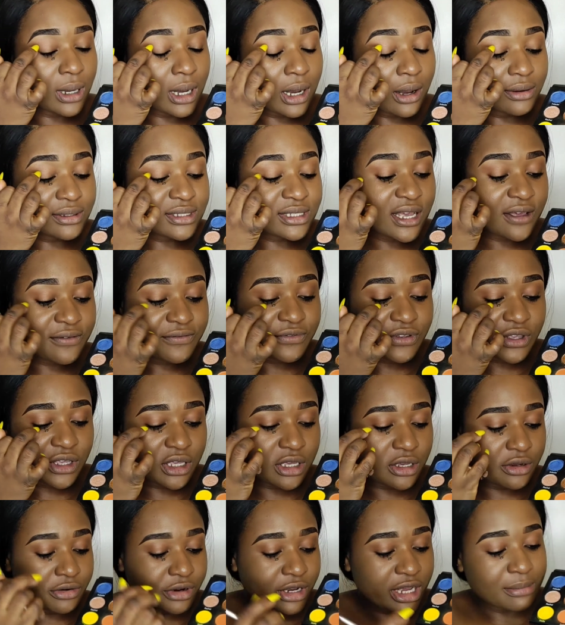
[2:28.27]
outer
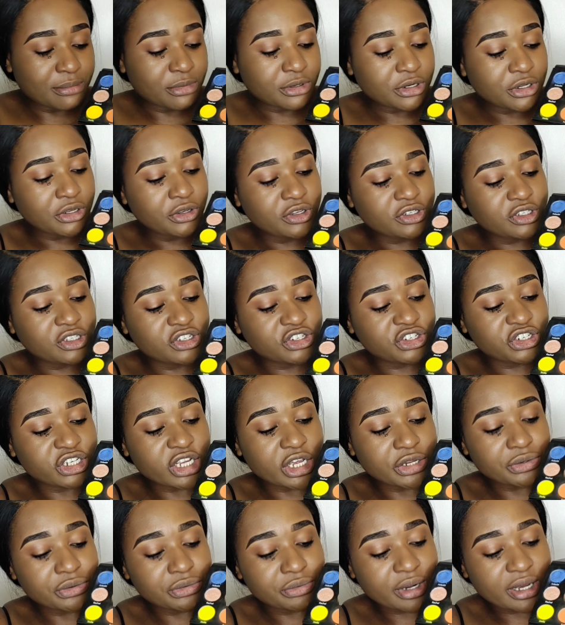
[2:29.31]
V area, I'm going to use this
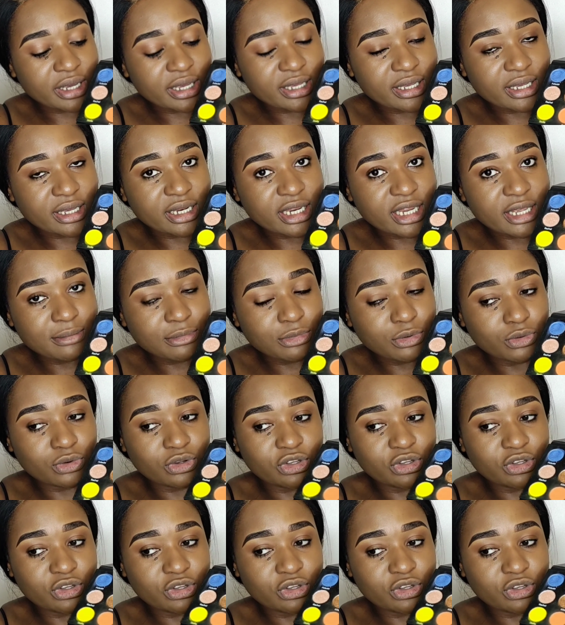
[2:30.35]
shadow right here named